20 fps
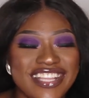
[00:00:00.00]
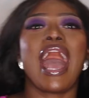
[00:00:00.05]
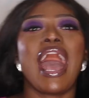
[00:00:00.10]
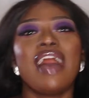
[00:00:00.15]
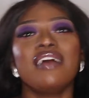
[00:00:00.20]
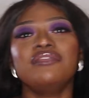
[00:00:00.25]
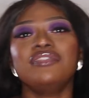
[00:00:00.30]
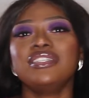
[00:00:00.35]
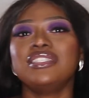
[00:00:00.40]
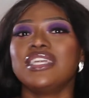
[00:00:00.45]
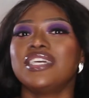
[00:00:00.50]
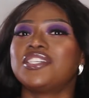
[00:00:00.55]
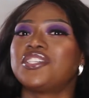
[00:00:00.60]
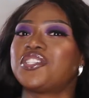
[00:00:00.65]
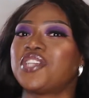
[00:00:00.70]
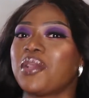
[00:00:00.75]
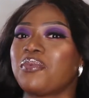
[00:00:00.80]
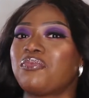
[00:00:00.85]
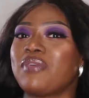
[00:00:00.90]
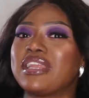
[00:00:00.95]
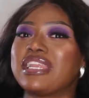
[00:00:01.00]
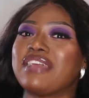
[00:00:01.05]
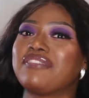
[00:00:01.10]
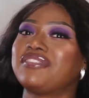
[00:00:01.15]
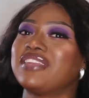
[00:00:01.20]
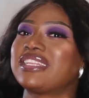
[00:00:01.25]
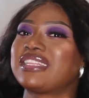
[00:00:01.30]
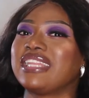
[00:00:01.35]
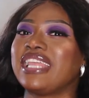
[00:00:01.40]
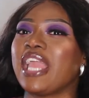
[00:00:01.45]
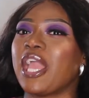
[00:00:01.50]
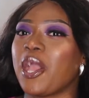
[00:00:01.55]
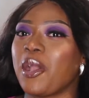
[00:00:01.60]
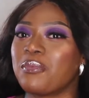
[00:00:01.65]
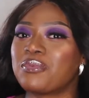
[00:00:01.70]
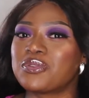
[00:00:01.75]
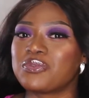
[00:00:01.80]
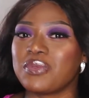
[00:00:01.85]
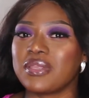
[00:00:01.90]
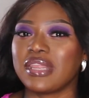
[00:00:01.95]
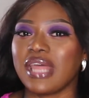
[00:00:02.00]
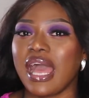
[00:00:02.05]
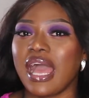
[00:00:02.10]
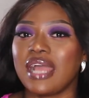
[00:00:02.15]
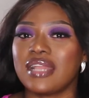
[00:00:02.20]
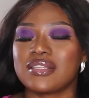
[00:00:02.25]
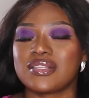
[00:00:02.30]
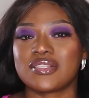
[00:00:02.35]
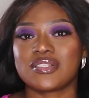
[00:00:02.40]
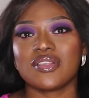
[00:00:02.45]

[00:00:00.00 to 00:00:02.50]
Having a shapewear definitely helps with that.